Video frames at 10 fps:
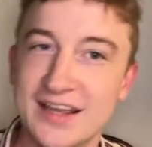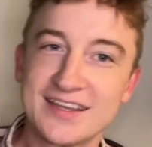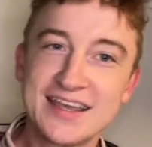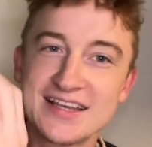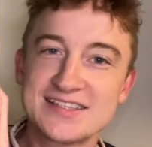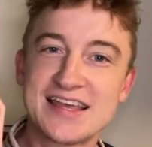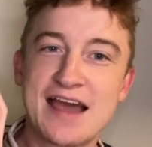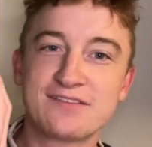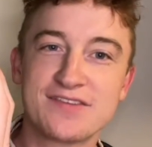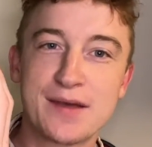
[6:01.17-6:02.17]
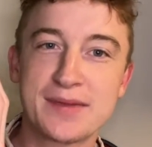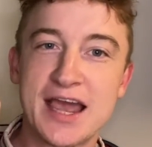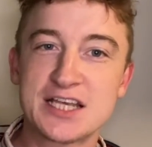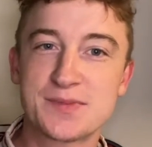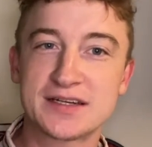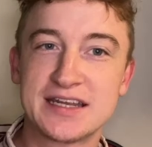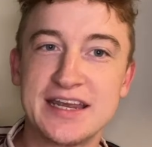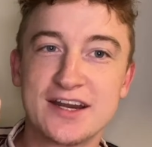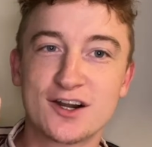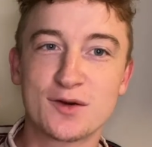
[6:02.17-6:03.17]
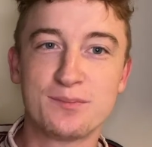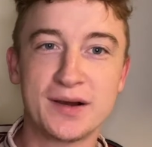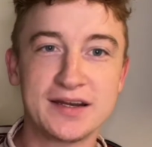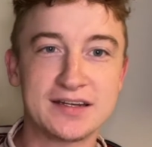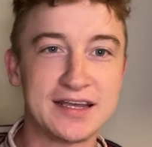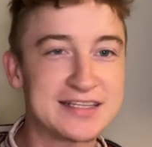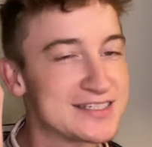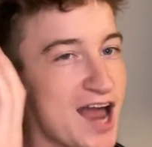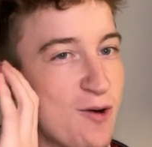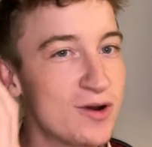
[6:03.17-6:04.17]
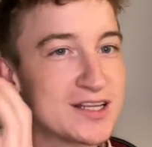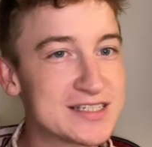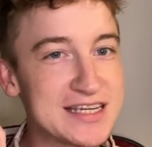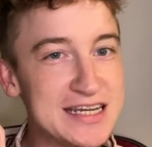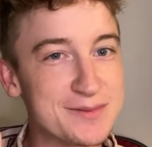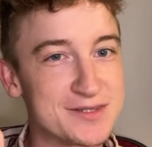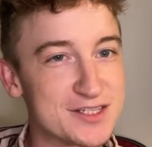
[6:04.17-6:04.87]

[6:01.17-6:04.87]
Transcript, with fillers: Yes, they have the family aspect here, but it's not what it seems.